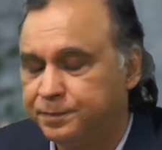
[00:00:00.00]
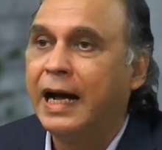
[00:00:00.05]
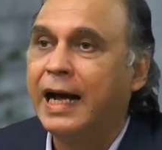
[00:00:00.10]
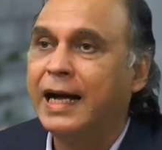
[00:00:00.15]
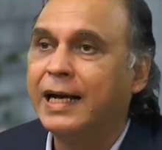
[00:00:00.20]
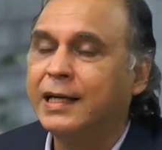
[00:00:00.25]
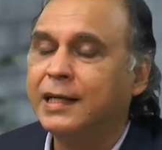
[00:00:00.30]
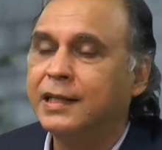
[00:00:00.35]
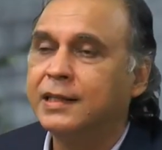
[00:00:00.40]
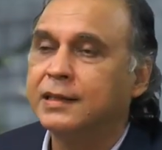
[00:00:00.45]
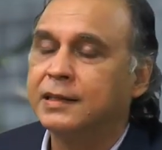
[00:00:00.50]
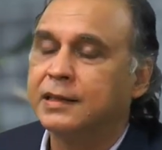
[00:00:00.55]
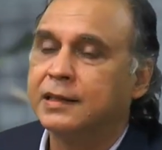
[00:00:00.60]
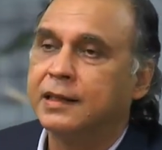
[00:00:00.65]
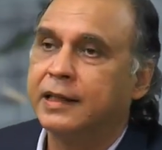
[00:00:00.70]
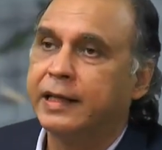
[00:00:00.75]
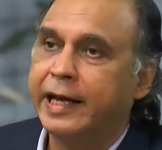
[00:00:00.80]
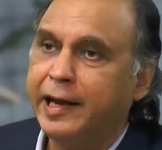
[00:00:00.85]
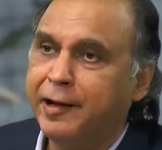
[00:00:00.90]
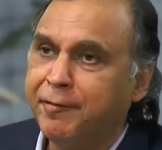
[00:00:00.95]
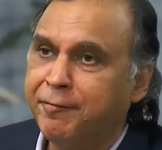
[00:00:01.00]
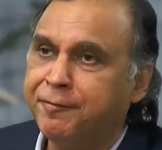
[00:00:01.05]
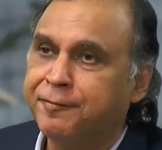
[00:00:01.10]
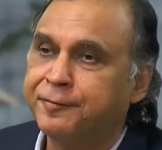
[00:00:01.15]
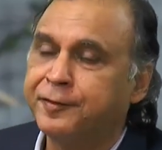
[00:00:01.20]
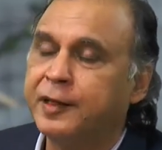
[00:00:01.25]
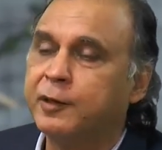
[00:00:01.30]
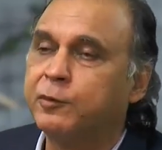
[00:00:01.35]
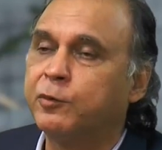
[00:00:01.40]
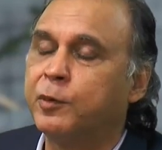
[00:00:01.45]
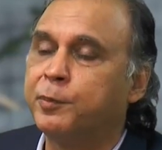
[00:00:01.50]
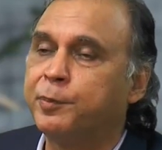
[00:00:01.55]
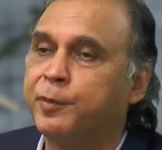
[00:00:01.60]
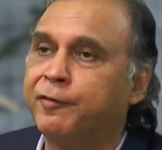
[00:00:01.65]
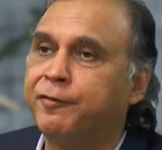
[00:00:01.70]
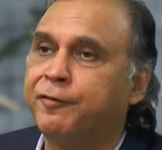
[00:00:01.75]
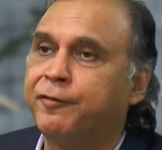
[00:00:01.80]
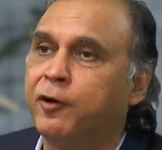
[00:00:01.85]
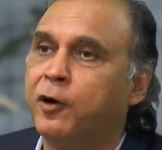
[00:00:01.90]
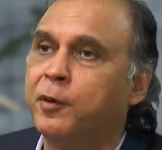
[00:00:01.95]
And if they were
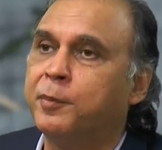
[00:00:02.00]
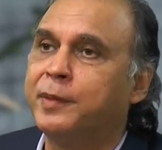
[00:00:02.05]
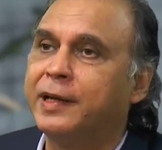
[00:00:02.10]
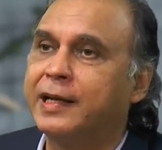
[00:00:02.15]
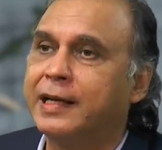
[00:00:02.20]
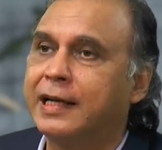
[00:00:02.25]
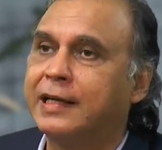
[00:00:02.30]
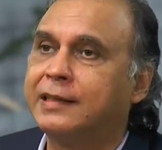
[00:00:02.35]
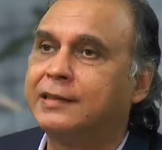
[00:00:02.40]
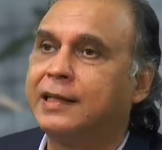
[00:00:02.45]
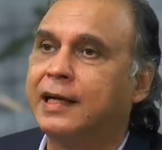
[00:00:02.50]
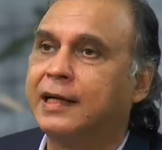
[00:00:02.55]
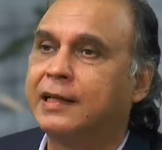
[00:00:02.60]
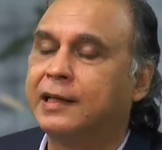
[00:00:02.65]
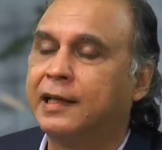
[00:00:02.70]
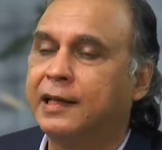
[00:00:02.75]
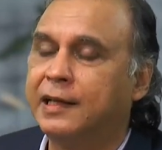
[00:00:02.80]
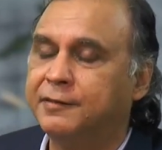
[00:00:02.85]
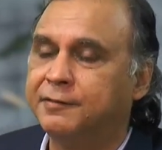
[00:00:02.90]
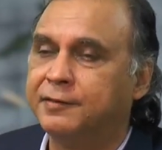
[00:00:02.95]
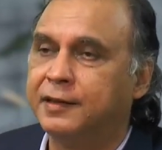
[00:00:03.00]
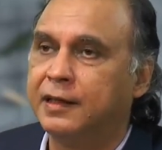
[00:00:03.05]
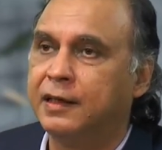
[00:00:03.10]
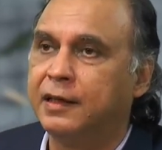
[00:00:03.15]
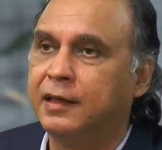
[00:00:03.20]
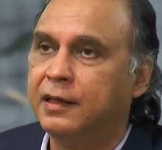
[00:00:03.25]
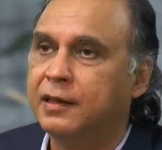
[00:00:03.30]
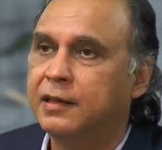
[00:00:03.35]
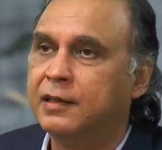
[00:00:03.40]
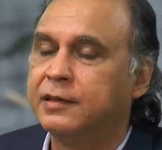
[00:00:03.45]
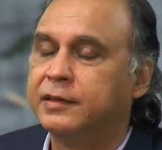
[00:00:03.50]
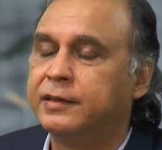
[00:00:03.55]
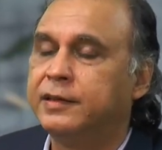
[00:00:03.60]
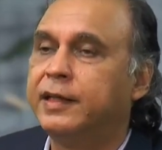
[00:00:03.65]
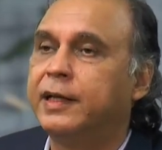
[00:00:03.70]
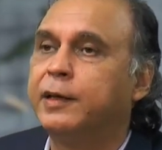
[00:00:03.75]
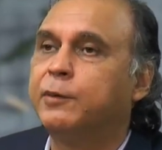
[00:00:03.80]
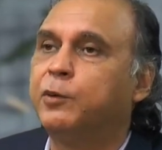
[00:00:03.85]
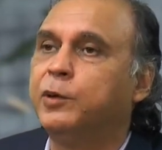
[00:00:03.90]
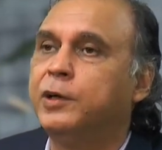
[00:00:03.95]
performing at that level,
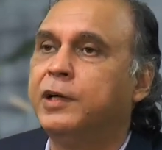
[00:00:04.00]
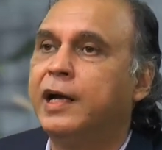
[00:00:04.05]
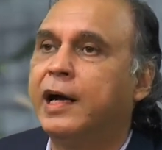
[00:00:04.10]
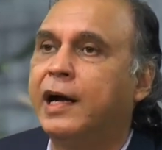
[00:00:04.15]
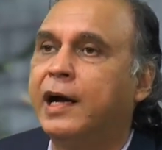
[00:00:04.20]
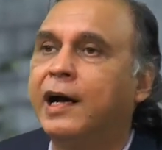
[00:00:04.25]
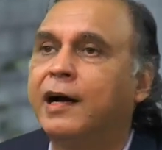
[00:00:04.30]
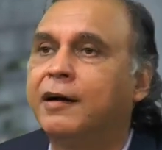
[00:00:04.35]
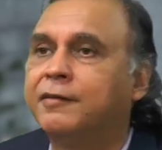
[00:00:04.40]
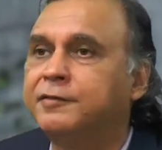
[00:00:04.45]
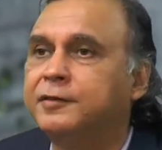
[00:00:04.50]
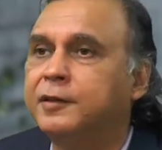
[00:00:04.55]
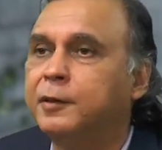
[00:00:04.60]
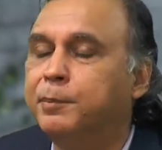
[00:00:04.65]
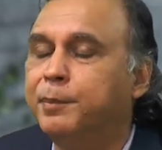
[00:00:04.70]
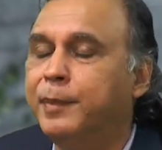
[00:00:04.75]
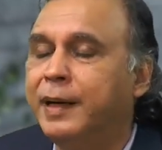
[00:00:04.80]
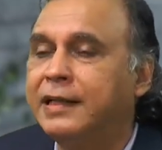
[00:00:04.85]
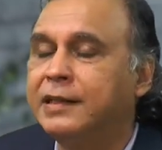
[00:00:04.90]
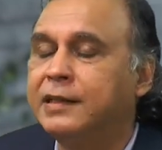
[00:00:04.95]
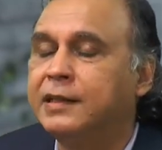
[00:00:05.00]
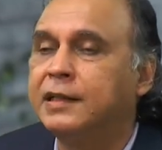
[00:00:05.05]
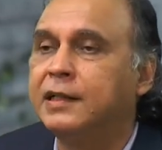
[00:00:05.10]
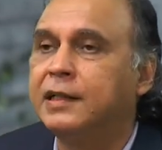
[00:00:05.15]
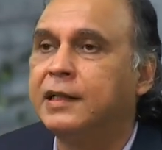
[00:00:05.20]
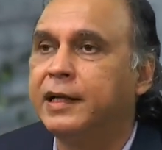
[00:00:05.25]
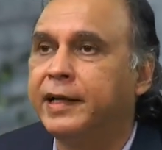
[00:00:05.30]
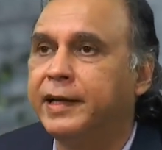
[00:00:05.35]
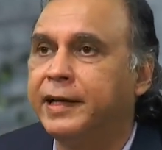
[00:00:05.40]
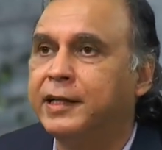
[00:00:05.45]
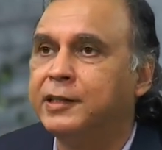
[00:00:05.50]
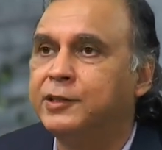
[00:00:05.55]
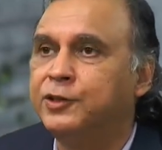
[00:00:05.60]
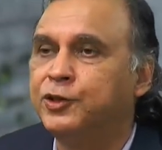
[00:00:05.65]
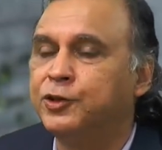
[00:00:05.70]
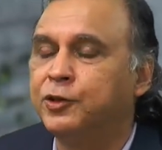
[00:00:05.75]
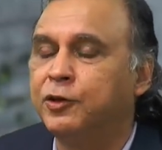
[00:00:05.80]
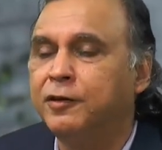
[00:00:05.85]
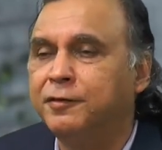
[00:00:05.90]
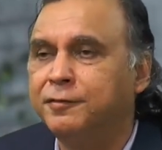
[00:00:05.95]
they would have the mental
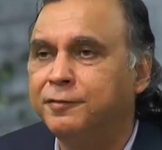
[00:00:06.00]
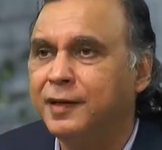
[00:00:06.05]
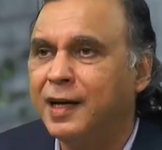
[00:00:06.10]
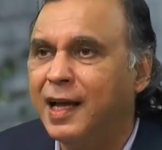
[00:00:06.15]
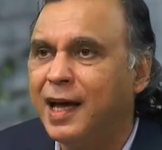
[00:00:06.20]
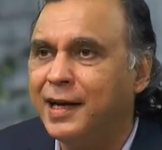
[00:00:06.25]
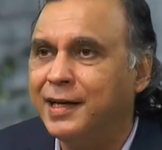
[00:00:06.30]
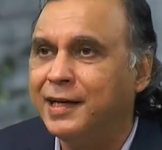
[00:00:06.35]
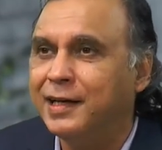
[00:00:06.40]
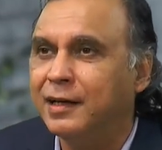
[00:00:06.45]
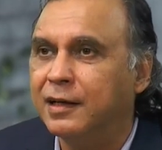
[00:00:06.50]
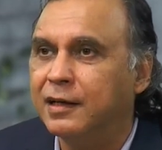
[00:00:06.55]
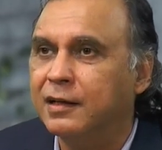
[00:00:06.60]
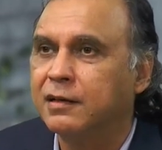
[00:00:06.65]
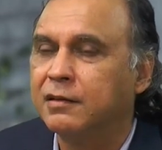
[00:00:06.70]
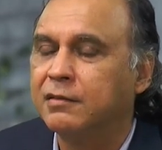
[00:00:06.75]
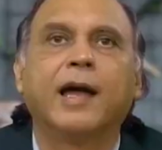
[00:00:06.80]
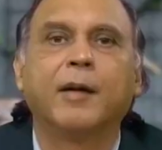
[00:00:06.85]
age of 9.